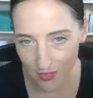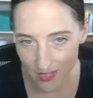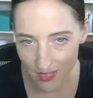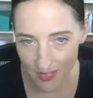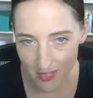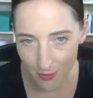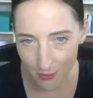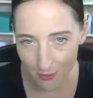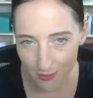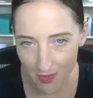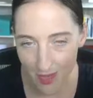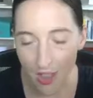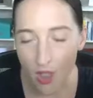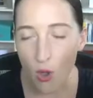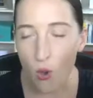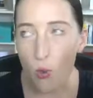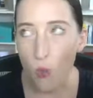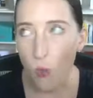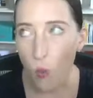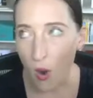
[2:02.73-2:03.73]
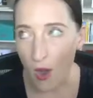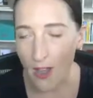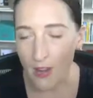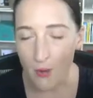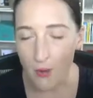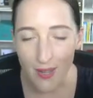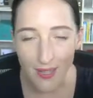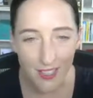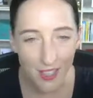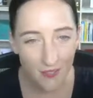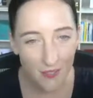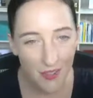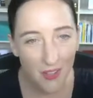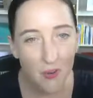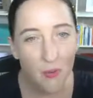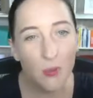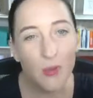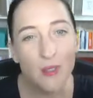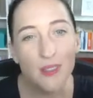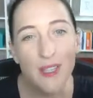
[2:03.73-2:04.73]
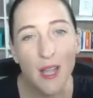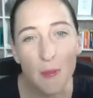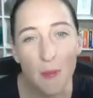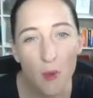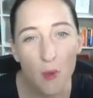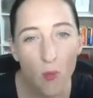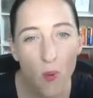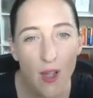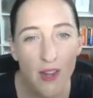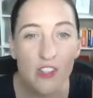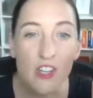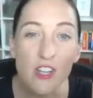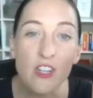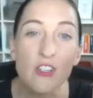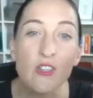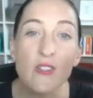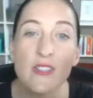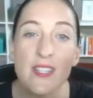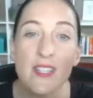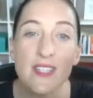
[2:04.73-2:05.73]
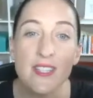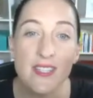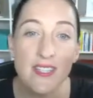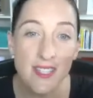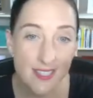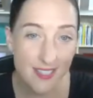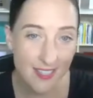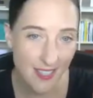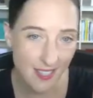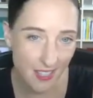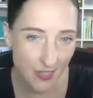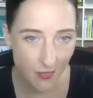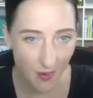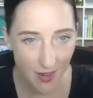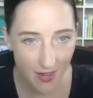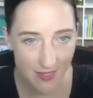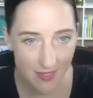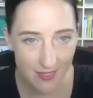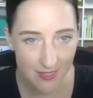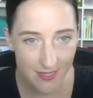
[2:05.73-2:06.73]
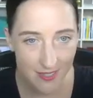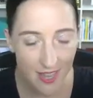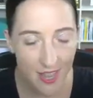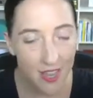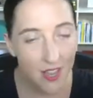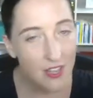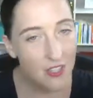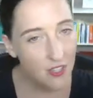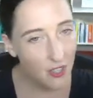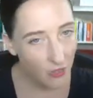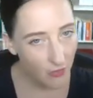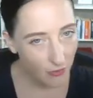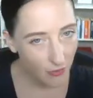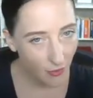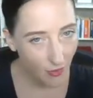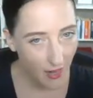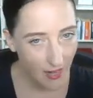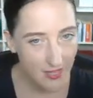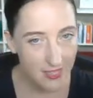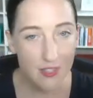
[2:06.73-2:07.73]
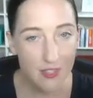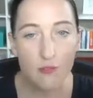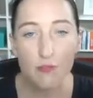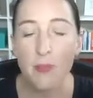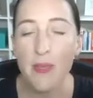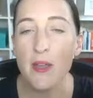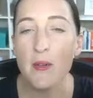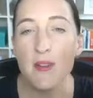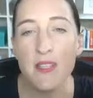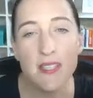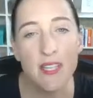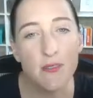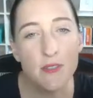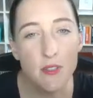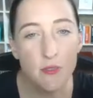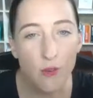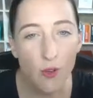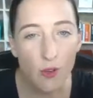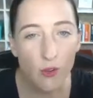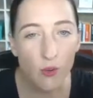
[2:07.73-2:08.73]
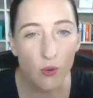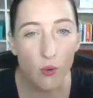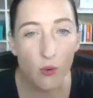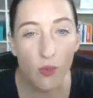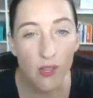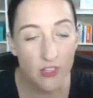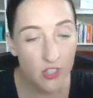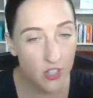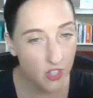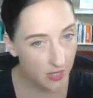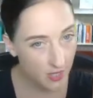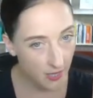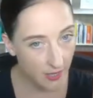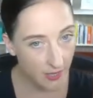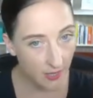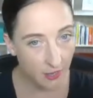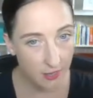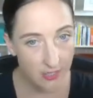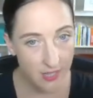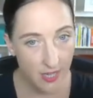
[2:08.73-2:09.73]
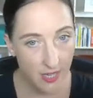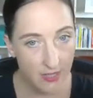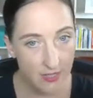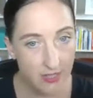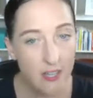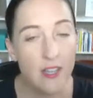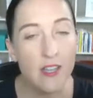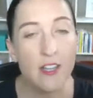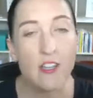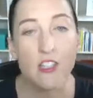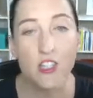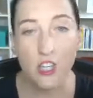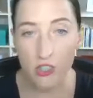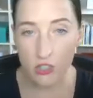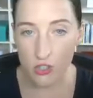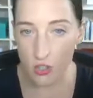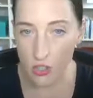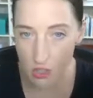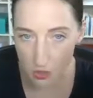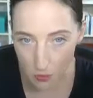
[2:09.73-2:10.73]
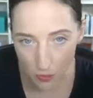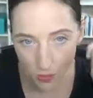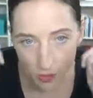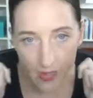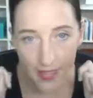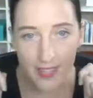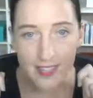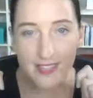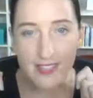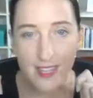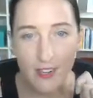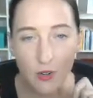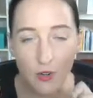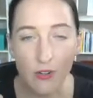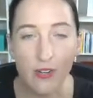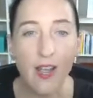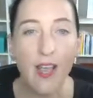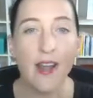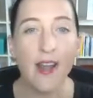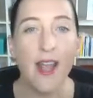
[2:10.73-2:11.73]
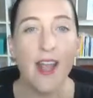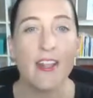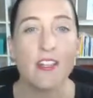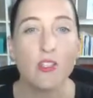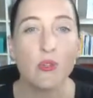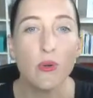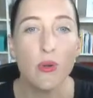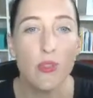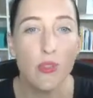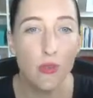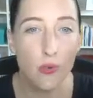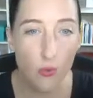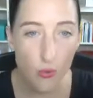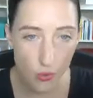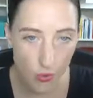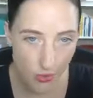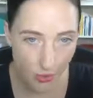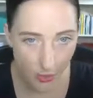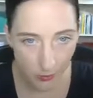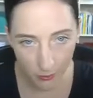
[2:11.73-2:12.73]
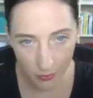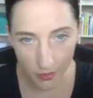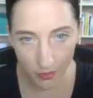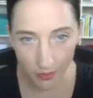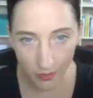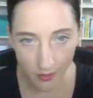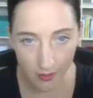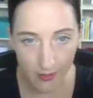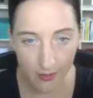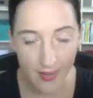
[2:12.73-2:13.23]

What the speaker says: system. Why do I love it? Well, number one, you can use existing devices. So for us, if B receives a phone call and she's sitting at her desk, she can choose to put a headset on and answer it through the computer.